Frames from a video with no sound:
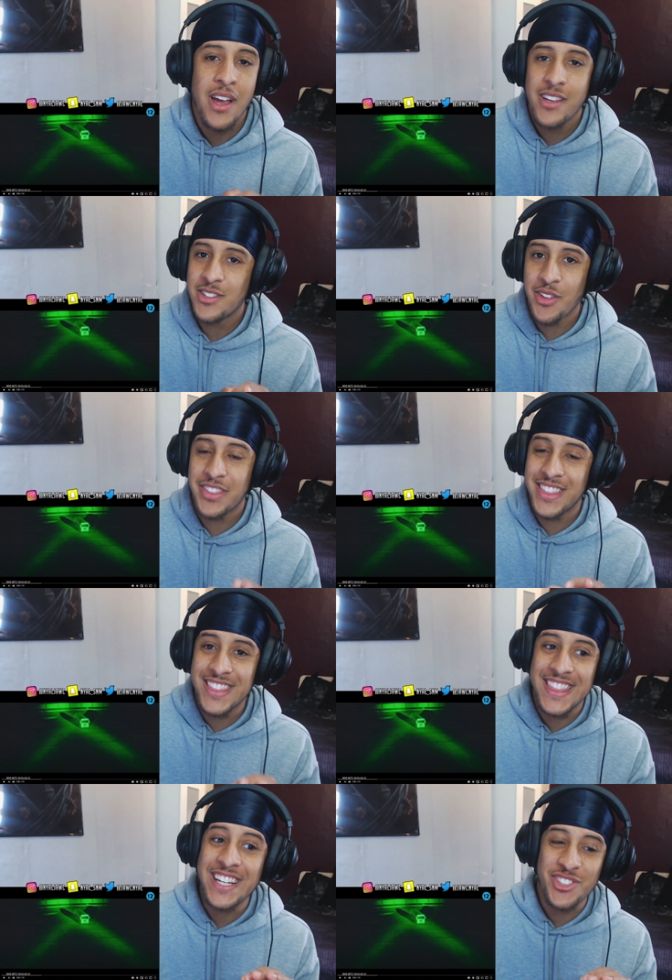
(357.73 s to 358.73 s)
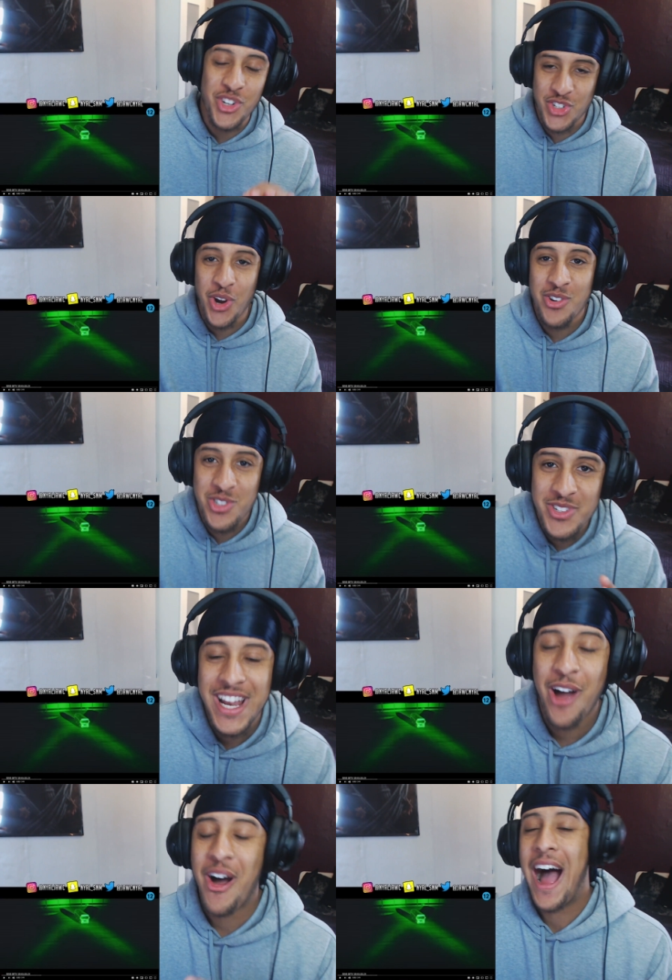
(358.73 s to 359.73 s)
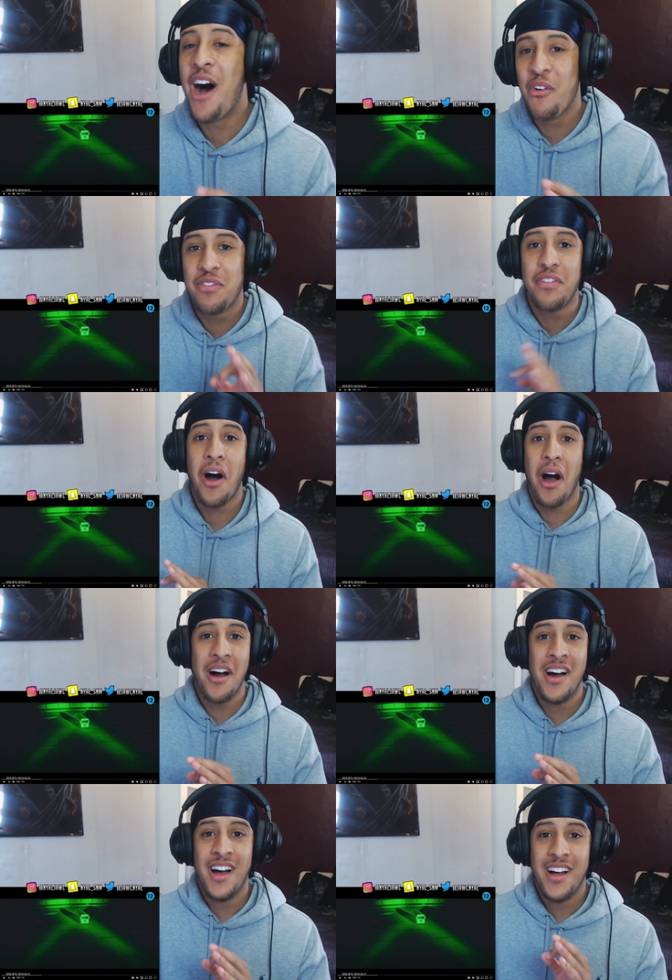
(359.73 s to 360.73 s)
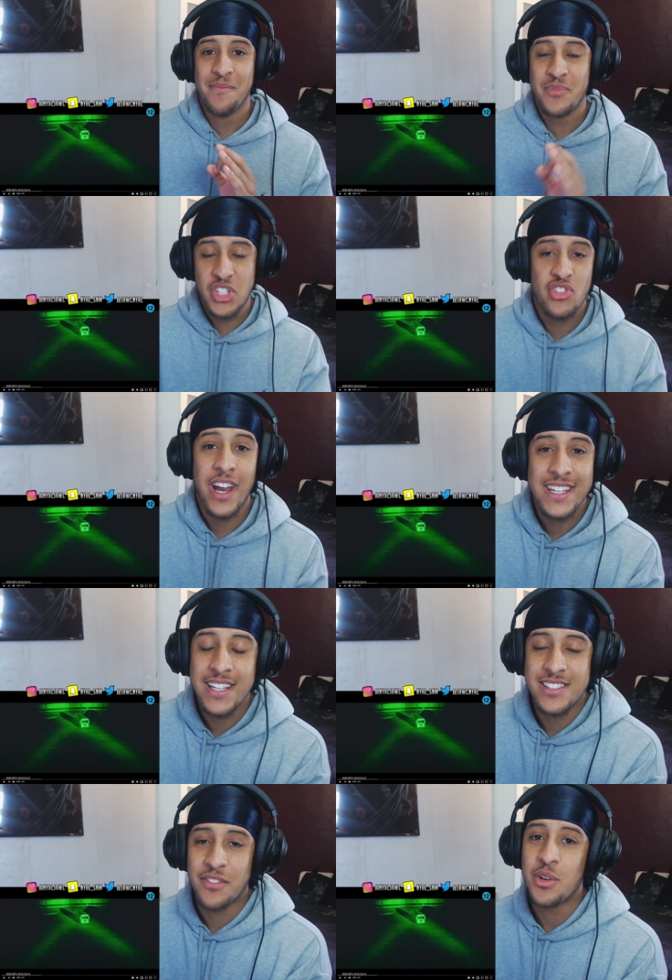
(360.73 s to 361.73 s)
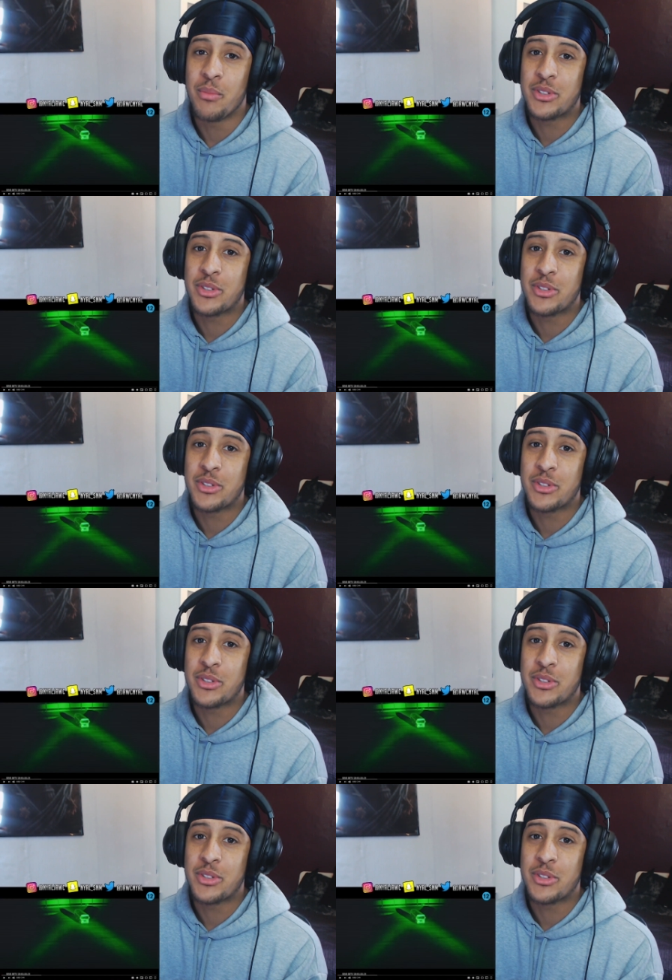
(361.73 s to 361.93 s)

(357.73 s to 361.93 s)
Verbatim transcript: So this just shows you now how far Stray Kids have come.